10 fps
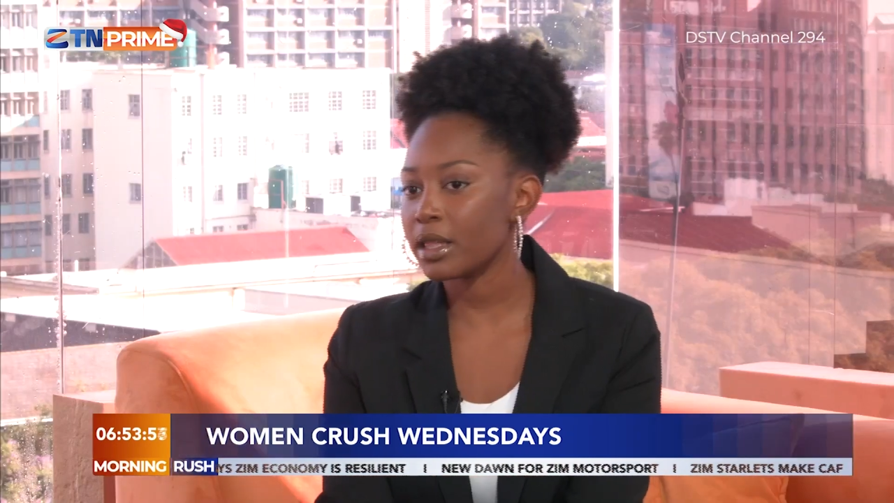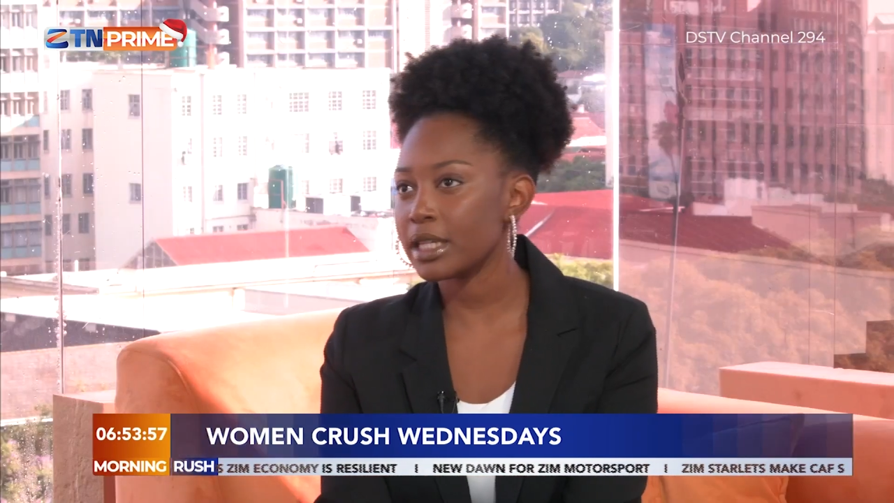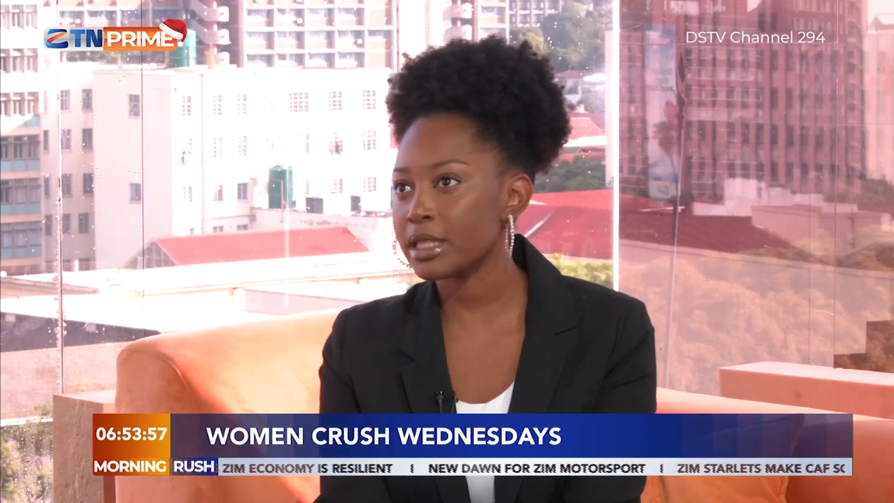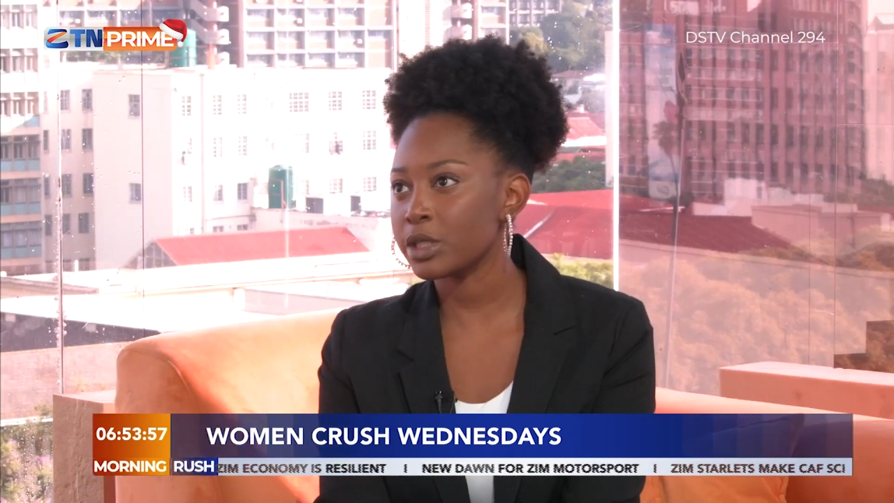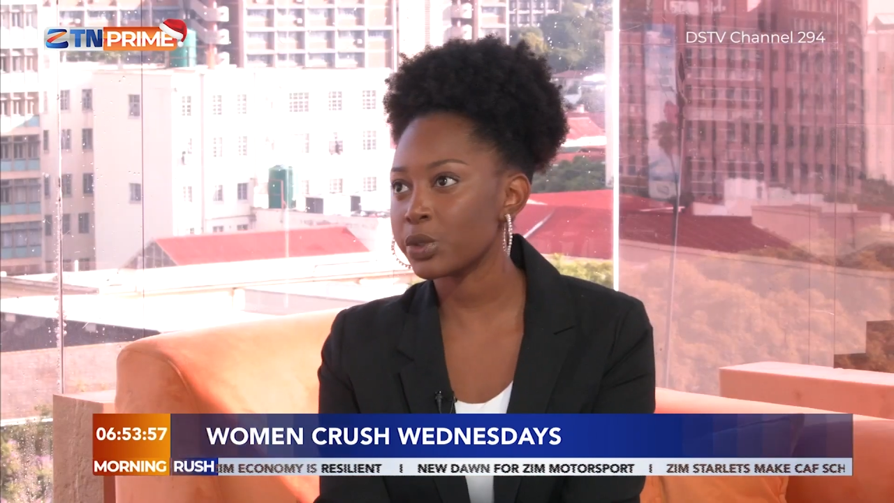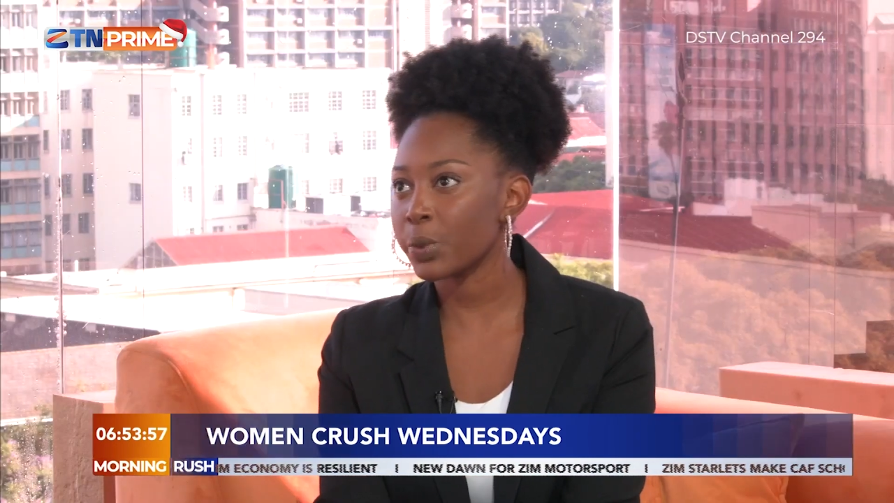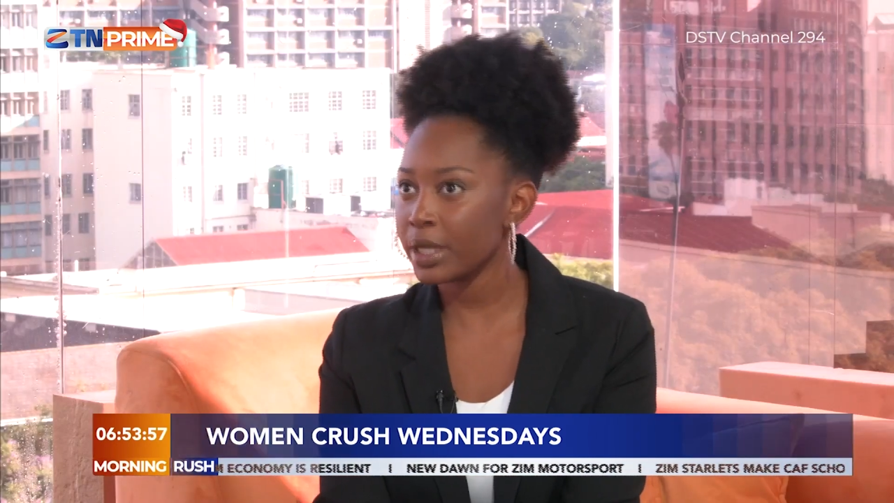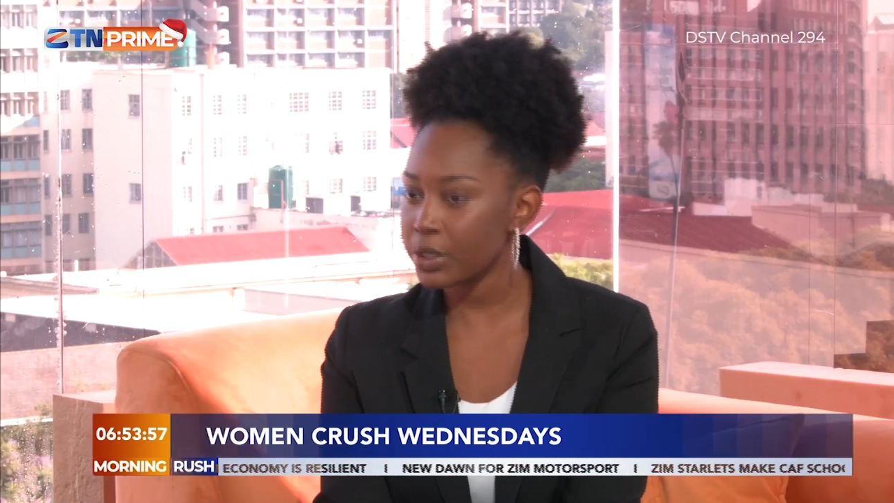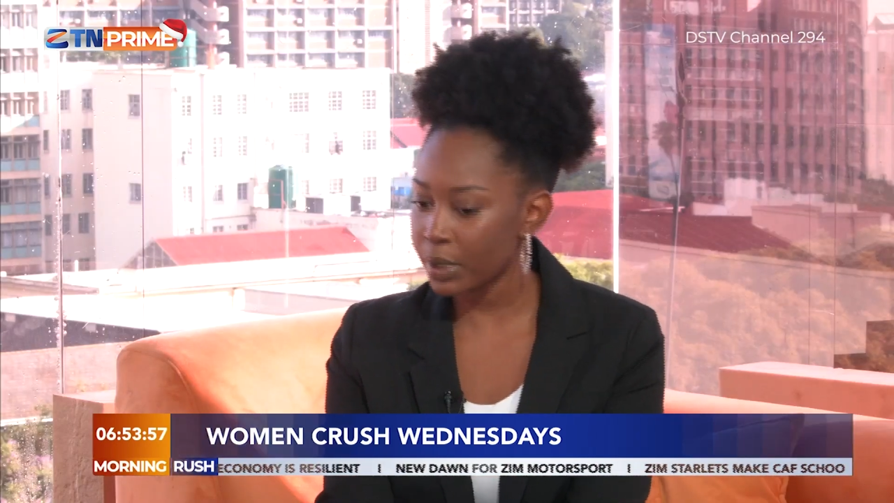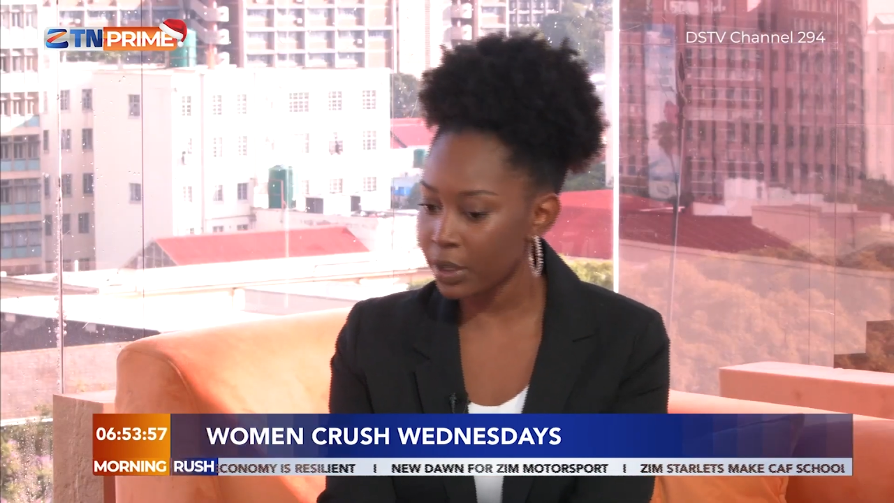in
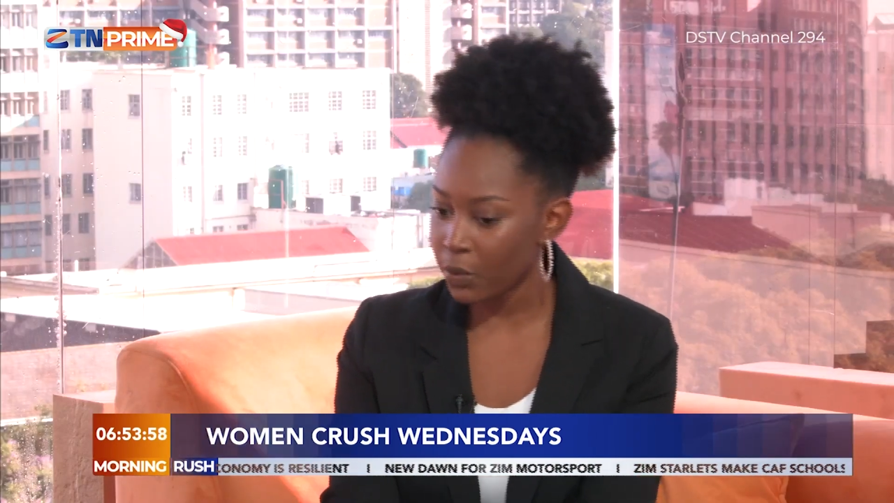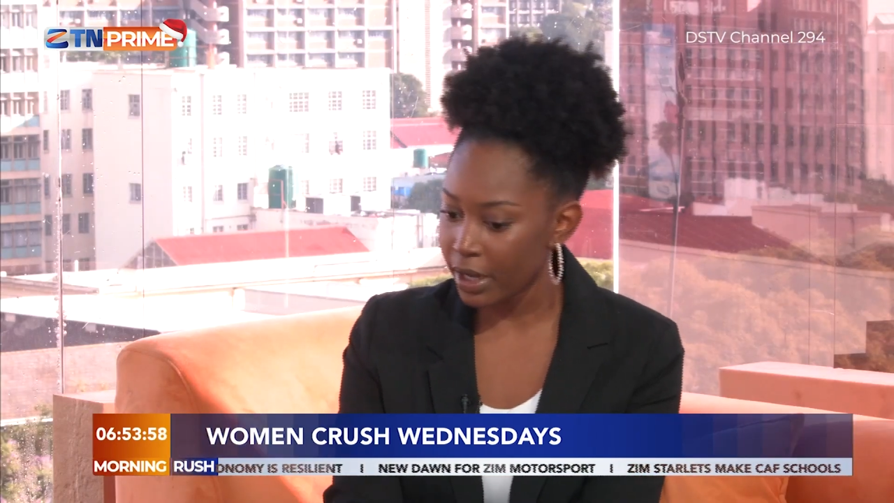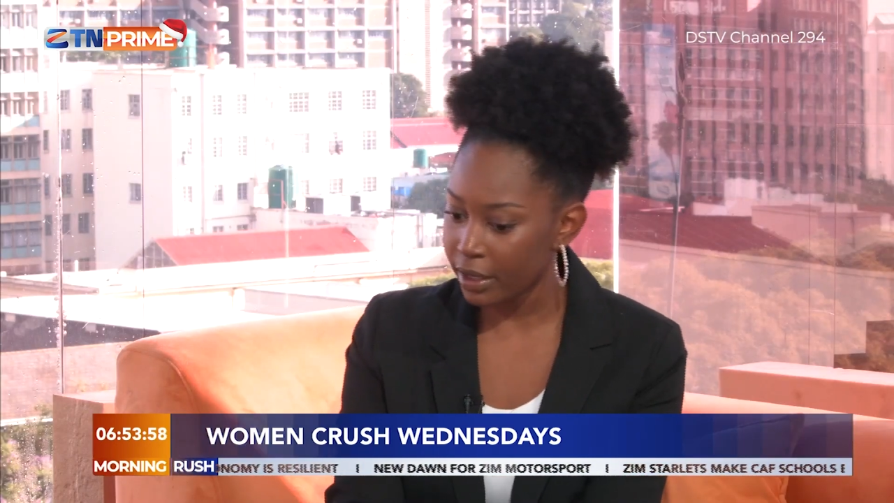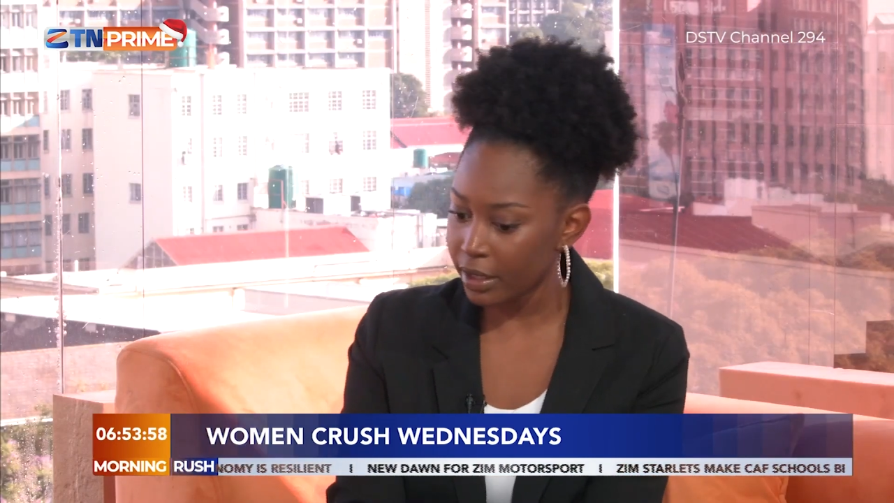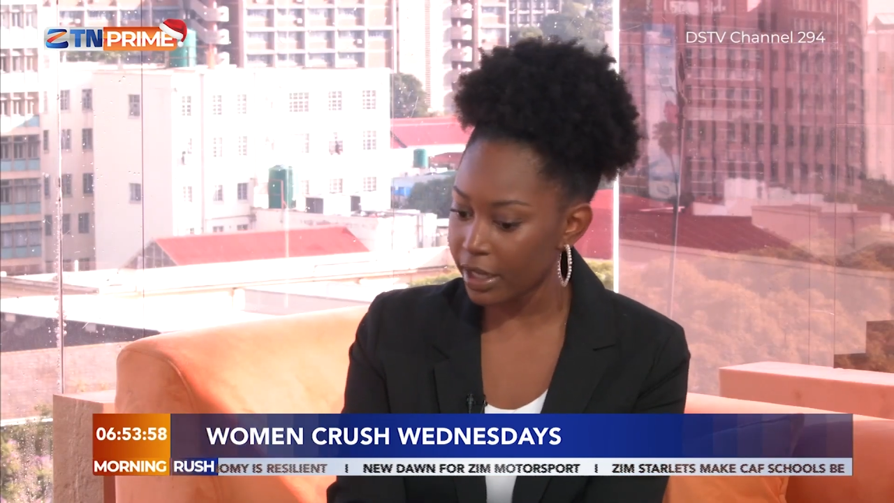2021,